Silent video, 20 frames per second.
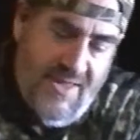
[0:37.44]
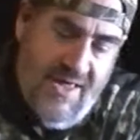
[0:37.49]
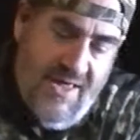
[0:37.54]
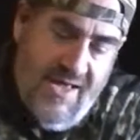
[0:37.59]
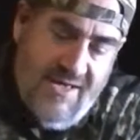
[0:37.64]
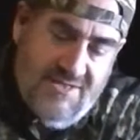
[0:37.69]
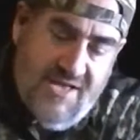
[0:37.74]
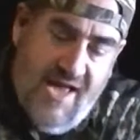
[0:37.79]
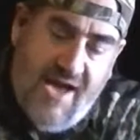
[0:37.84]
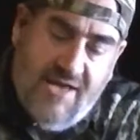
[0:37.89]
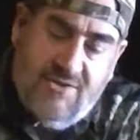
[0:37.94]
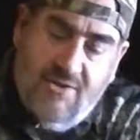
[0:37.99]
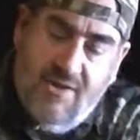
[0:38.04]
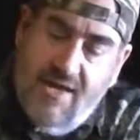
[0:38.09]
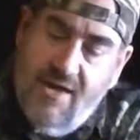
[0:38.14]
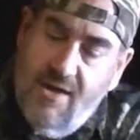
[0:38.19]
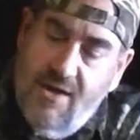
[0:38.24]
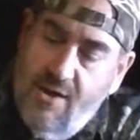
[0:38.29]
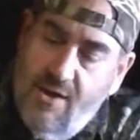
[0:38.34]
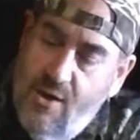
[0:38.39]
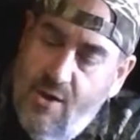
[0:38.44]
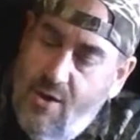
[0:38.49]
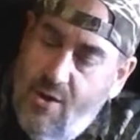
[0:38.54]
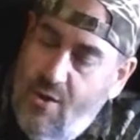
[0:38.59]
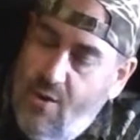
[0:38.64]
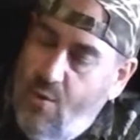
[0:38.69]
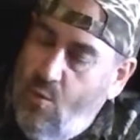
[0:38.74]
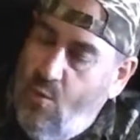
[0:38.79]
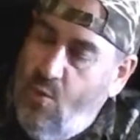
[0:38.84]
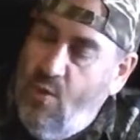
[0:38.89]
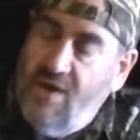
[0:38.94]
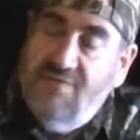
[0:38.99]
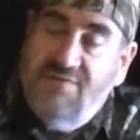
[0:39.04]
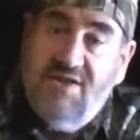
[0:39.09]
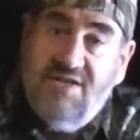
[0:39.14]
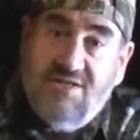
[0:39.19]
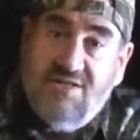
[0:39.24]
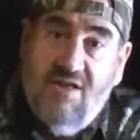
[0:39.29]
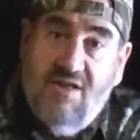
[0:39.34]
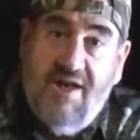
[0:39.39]
It's actually one of
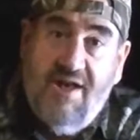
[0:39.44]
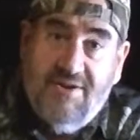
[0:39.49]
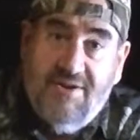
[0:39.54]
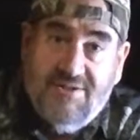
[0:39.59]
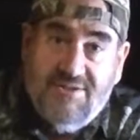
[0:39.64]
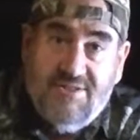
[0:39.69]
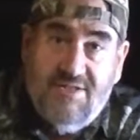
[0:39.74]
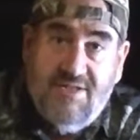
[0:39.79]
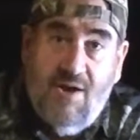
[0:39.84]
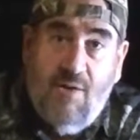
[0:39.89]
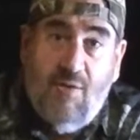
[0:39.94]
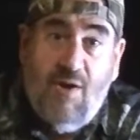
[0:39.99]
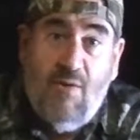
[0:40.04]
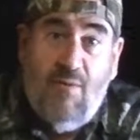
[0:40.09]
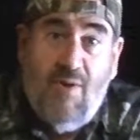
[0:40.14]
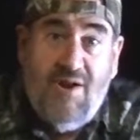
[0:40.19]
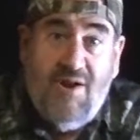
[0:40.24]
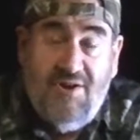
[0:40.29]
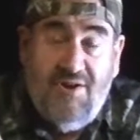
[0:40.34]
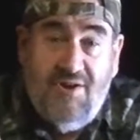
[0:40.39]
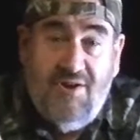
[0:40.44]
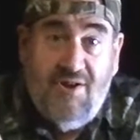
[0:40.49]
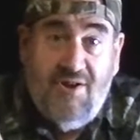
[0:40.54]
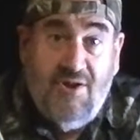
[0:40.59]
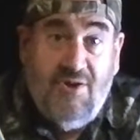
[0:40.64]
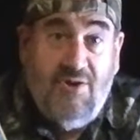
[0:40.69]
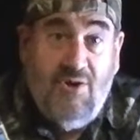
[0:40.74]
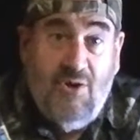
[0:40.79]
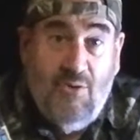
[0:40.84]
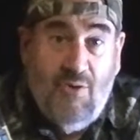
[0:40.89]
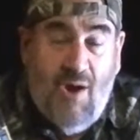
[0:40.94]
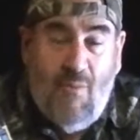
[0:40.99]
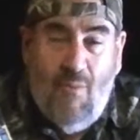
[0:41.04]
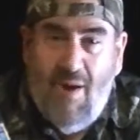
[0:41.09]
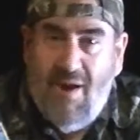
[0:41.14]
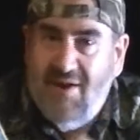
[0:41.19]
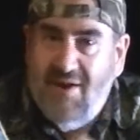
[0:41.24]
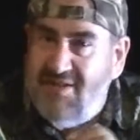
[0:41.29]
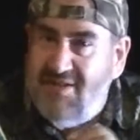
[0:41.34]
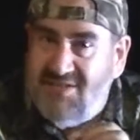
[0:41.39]
these lighters. Now what I wanted to do, I
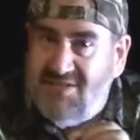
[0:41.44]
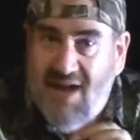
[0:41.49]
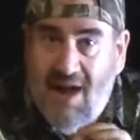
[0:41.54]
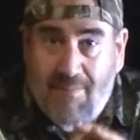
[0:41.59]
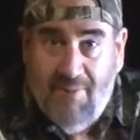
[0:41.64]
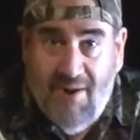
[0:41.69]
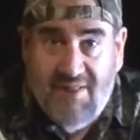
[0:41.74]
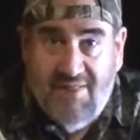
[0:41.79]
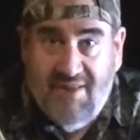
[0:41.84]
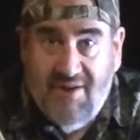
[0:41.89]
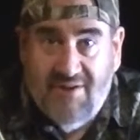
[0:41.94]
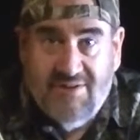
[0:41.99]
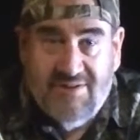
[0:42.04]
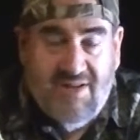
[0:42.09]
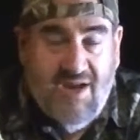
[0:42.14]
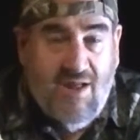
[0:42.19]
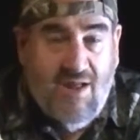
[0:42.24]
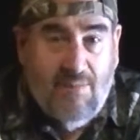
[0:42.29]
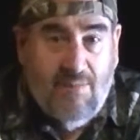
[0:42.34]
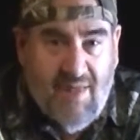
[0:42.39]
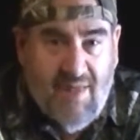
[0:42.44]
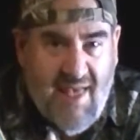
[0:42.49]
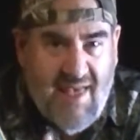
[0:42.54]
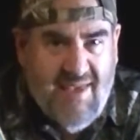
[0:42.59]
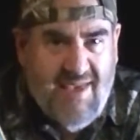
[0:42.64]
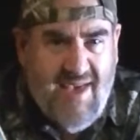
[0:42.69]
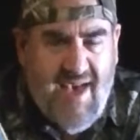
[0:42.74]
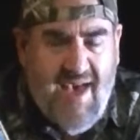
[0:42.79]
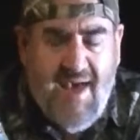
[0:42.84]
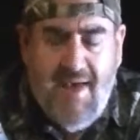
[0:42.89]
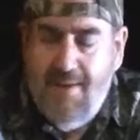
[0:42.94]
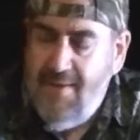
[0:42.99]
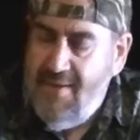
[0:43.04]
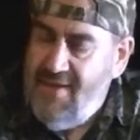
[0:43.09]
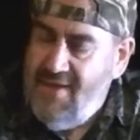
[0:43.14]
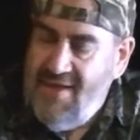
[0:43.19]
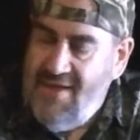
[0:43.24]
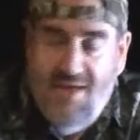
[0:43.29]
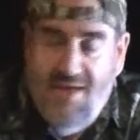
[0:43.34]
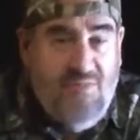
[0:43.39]
wanted to stop right there and tell him, hey Kay,
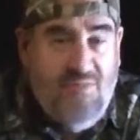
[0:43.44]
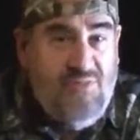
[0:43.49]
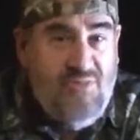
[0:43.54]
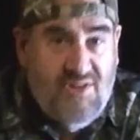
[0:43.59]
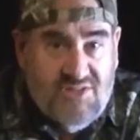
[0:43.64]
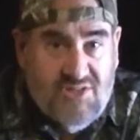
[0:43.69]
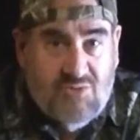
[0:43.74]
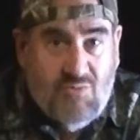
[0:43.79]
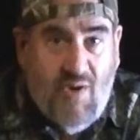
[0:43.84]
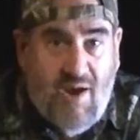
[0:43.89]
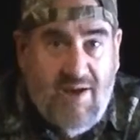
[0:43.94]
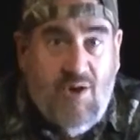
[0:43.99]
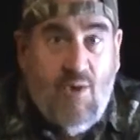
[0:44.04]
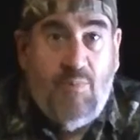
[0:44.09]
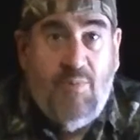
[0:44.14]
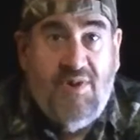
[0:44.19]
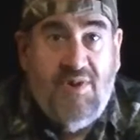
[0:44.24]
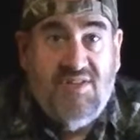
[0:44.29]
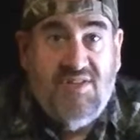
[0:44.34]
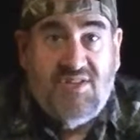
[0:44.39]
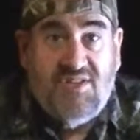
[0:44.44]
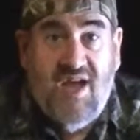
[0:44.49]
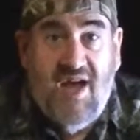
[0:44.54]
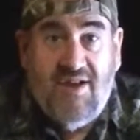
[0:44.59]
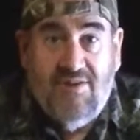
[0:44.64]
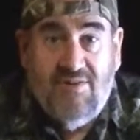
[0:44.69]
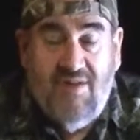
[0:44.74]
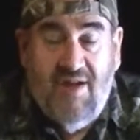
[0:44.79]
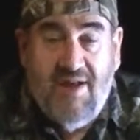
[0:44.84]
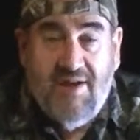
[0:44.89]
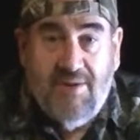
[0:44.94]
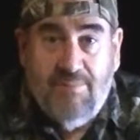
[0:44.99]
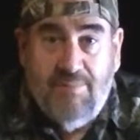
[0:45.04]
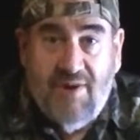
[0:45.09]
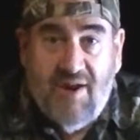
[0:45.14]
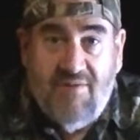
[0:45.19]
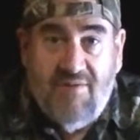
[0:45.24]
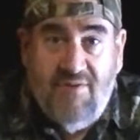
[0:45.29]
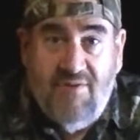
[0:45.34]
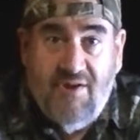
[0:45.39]
this is why you don't bring this kind of lighter,
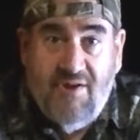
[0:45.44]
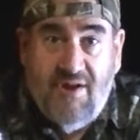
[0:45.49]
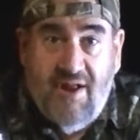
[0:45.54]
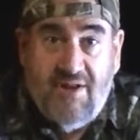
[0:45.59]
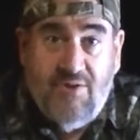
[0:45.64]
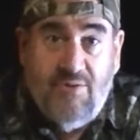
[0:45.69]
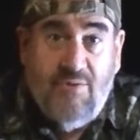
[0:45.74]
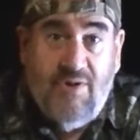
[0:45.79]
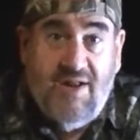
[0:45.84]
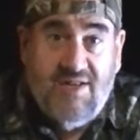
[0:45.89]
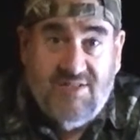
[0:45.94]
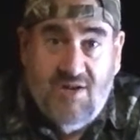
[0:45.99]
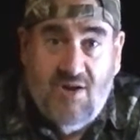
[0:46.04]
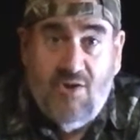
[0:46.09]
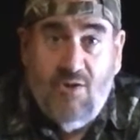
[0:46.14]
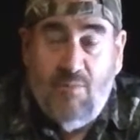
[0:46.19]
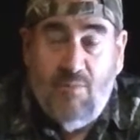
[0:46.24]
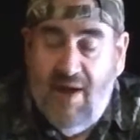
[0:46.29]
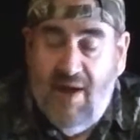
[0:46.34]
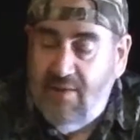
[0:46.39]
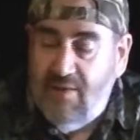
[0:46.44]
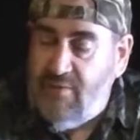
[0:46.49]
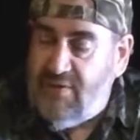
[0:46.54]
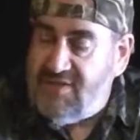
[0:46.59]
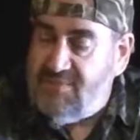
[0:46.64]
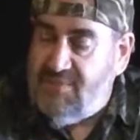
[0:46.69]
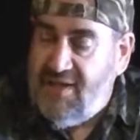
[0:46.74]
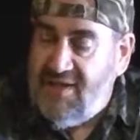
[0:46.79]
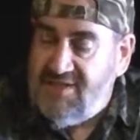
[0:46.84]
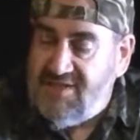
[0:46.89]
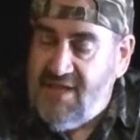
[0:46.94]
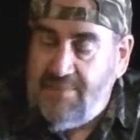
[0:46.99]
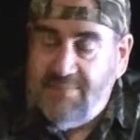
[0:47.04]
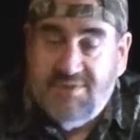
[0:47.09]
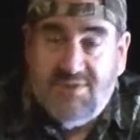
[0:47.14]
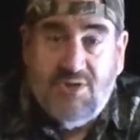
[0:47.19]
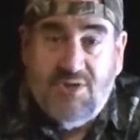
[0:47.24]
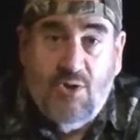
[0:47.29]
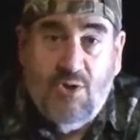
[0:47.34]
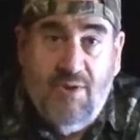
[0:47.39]
but I figured I'd do it as an Uncle Milo Explains
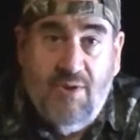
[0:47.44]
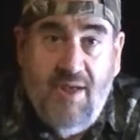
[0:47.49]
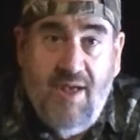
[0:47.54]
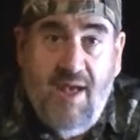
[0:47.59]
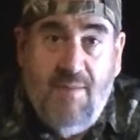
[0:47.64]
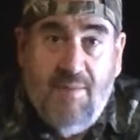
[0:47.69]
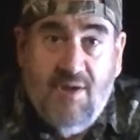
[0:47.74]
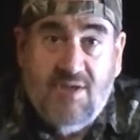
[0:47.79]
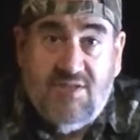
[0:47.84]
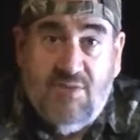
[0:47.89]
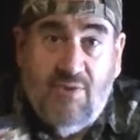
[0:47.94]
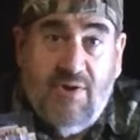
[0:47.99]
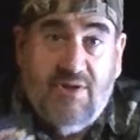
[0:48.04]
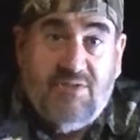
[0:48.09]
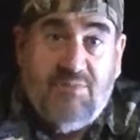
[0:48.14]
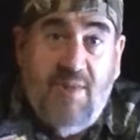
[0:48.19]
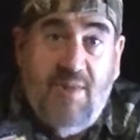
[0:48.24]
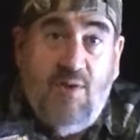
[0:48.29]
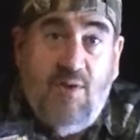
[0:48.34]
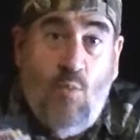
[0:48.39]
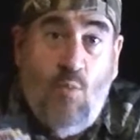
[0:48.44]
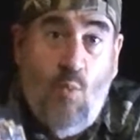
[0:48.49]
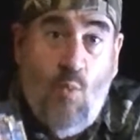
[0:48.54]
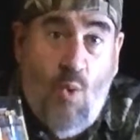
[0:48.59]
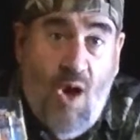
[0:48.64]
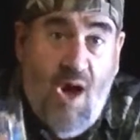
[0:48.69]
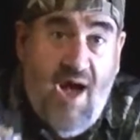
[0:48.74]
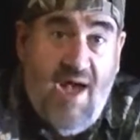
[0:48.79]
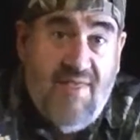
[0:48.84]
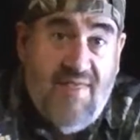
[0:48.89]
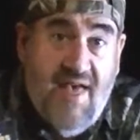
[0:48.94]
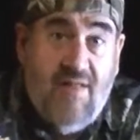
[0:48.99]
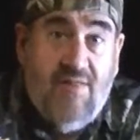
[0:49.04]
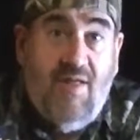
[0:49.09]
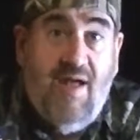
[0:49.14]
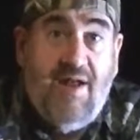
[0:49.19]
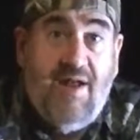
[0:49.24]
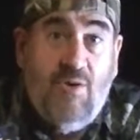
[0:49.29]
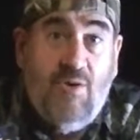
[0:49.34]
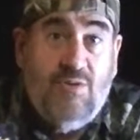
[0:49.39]
episode, because I want to explain why that
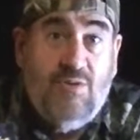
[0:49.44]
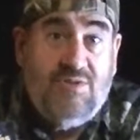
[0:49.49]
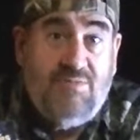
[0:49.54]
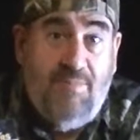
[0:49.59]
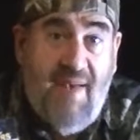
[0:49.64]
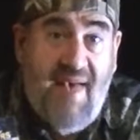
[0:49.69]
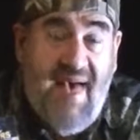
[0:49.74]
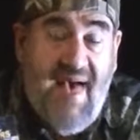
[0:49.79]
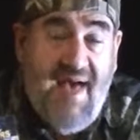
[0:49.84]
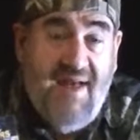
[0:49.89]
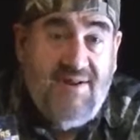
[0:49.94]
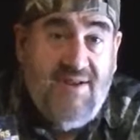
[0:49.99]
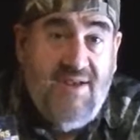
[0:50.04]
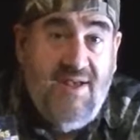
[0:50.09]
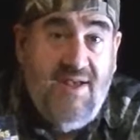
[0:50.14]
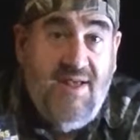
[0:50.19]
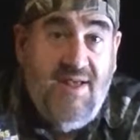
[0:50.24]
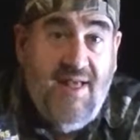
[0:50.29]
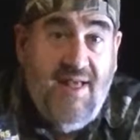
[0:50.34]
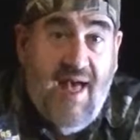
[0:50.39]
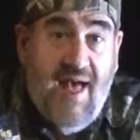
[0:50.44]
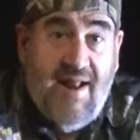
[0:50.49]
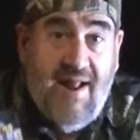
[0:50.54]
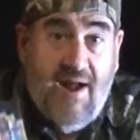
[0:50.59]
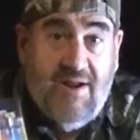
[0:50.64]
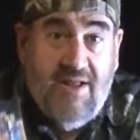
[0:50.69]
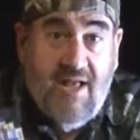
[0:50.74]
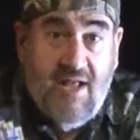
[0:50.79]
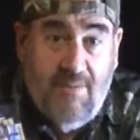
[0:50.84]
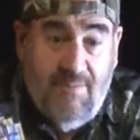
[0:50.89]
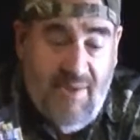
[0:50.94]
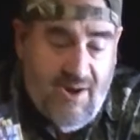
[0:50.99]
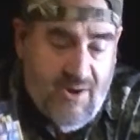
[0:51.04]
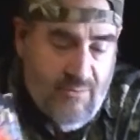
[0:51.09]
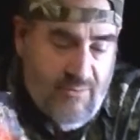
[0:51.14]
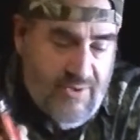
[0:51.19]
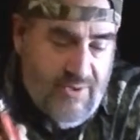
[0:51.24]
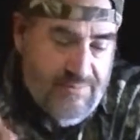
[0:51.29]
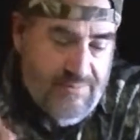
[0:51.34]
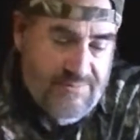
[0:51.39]
lighter was bad and how to get a better
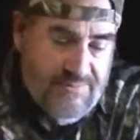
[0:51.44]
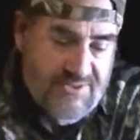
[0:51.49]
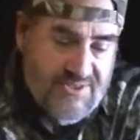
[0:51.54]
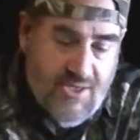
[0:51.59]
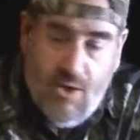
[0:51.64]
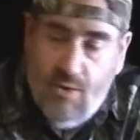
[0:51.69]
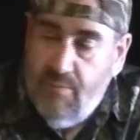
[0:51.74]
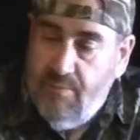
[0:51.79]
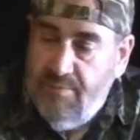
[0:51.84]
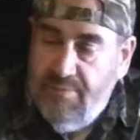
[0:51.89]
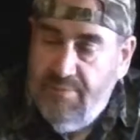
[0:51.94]
one. So,